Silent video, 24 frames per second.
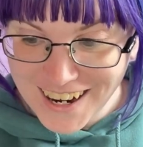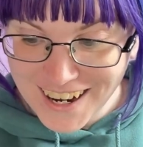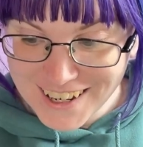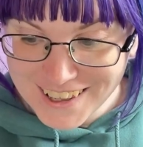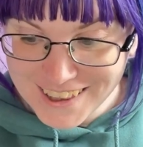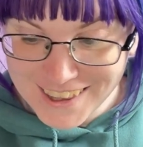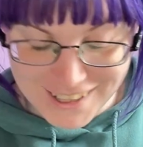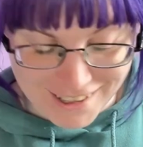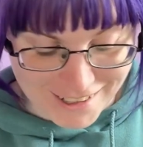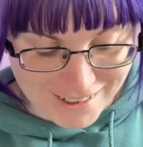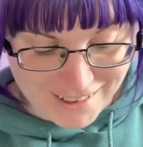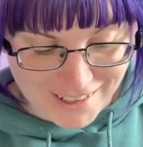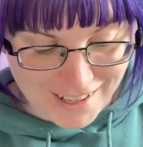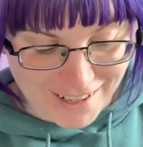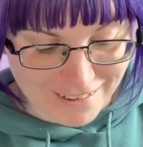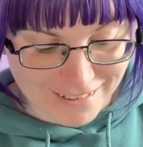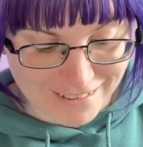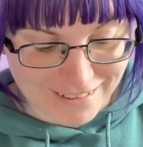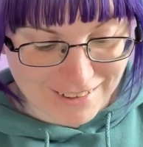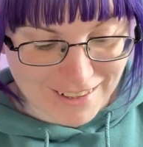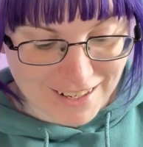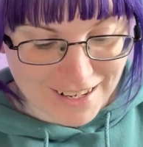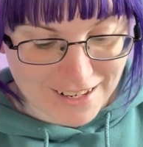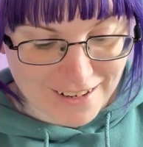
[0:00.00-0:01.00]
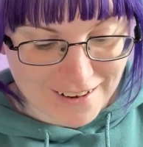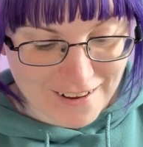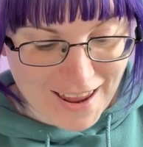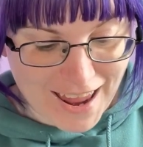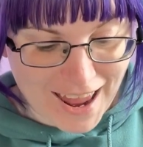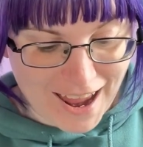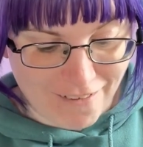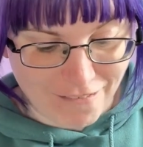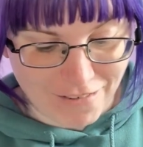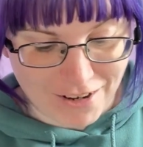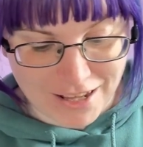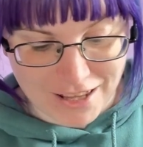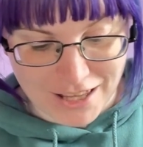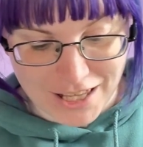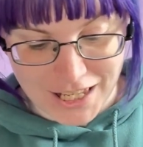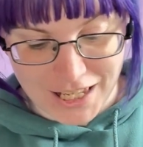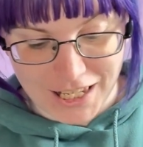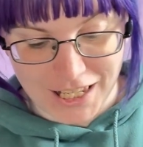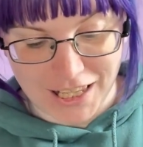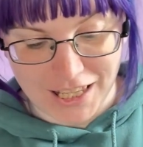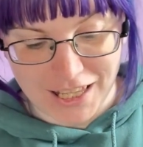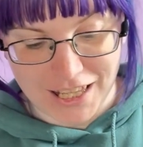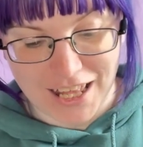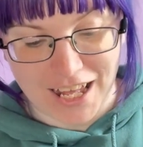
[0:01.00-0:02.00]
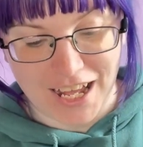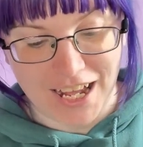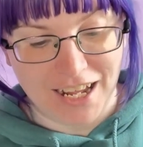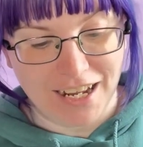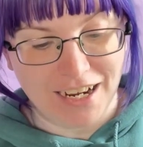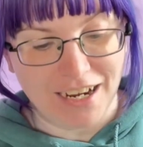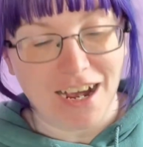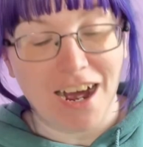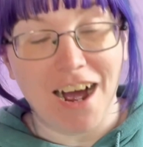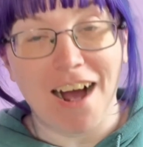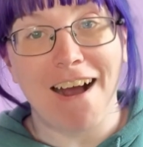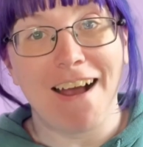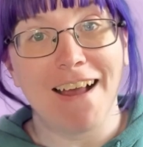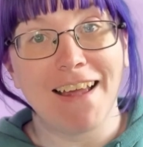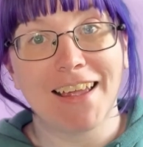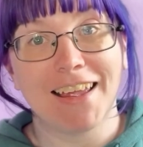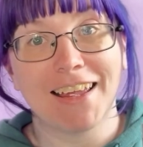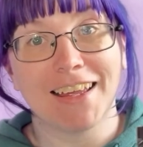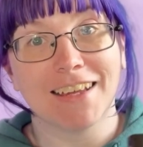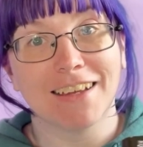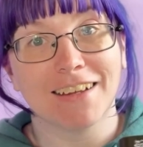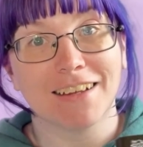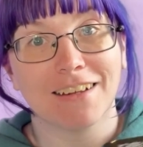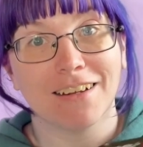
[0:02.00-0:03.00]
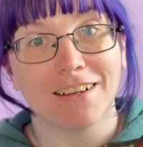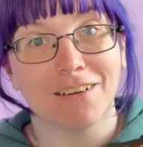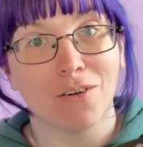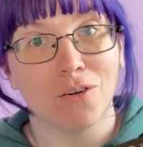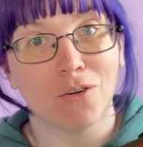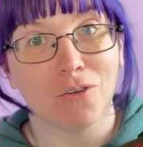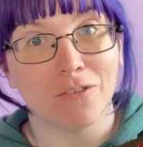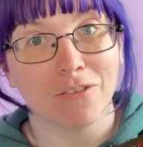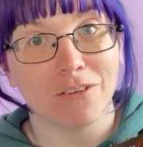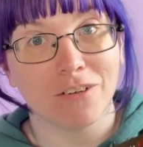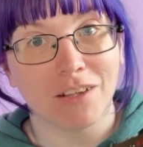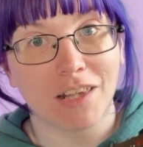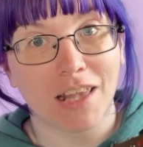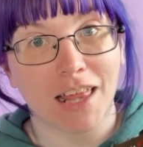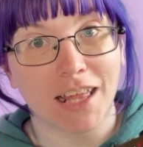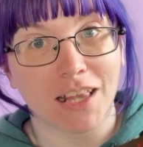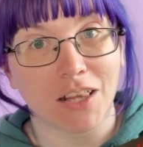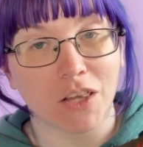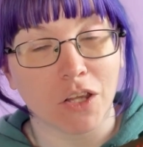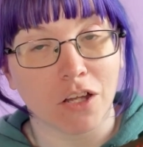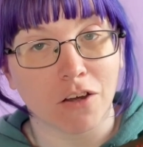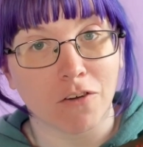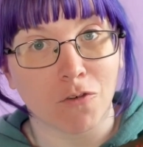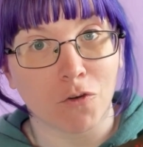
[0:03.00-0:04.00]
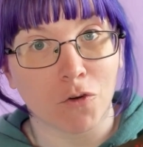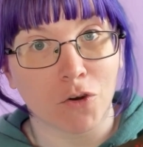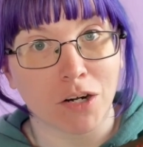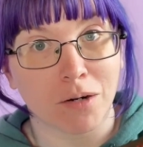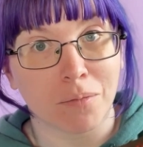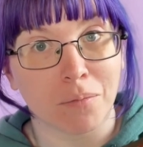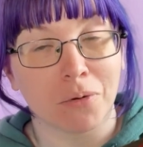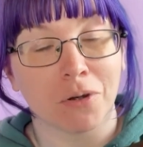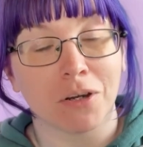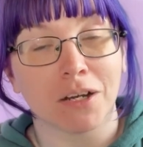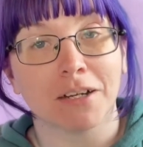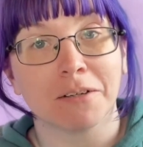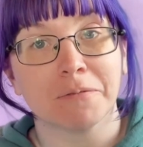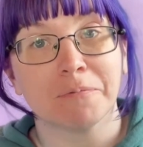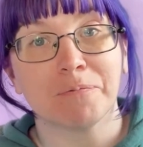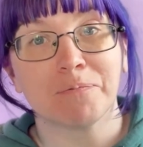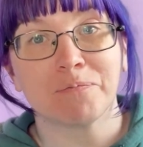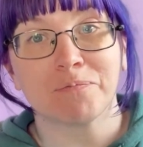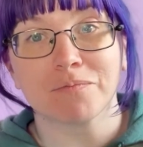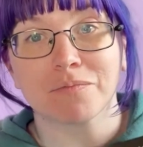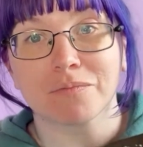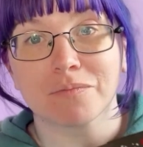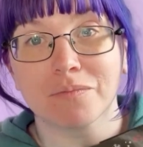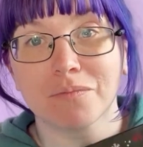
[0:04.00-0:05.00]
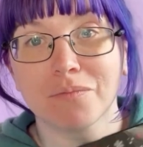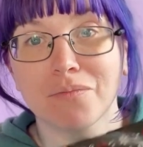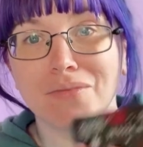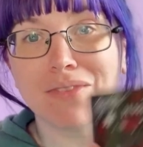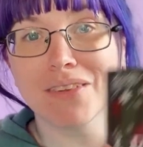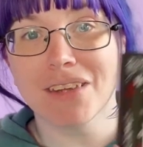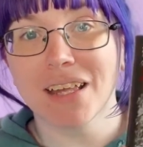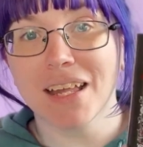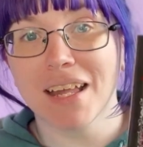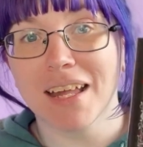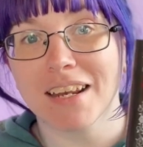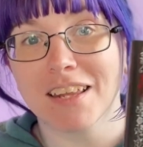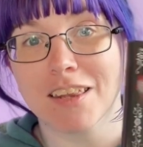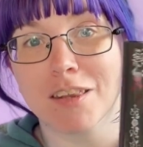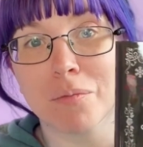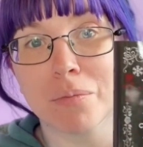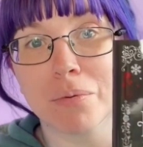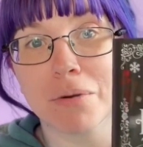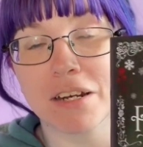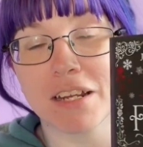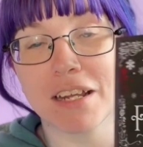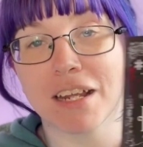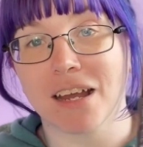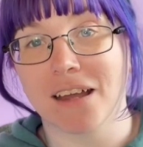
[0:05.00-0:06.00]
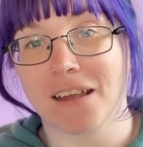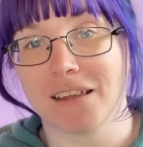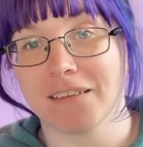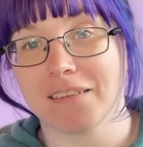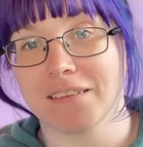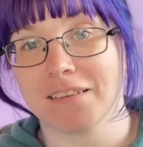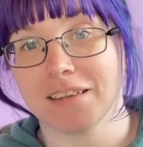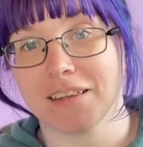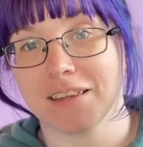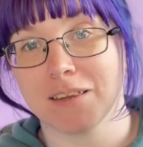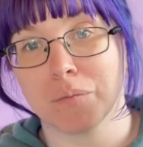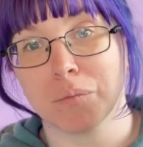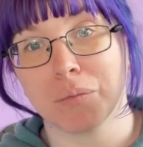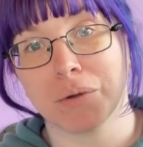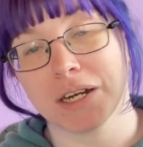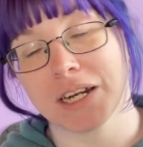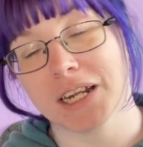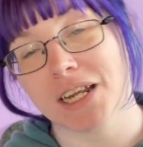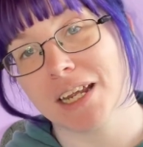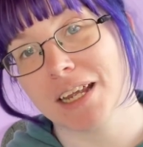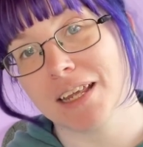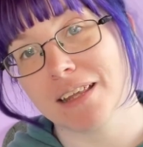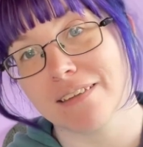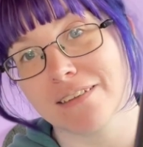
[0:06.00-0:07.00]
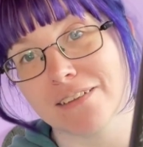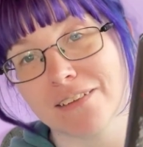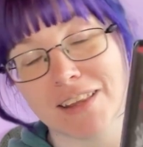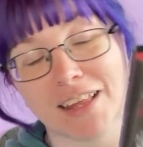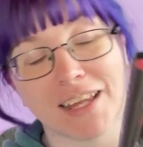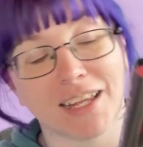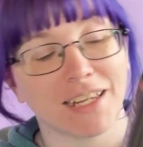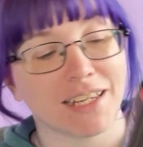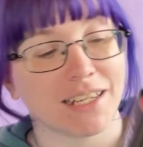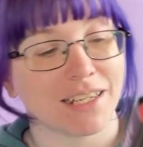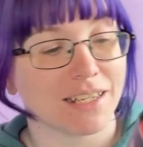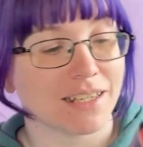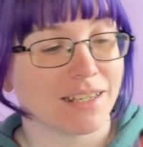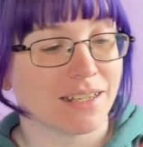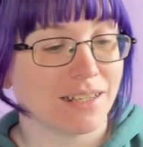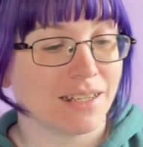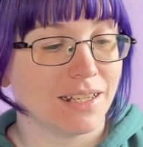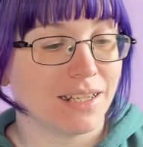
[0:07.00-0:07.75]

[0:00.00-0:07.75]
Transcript: this sounds like everything that I like look for in a book. And it's pretty, guys. It's pretty. So like,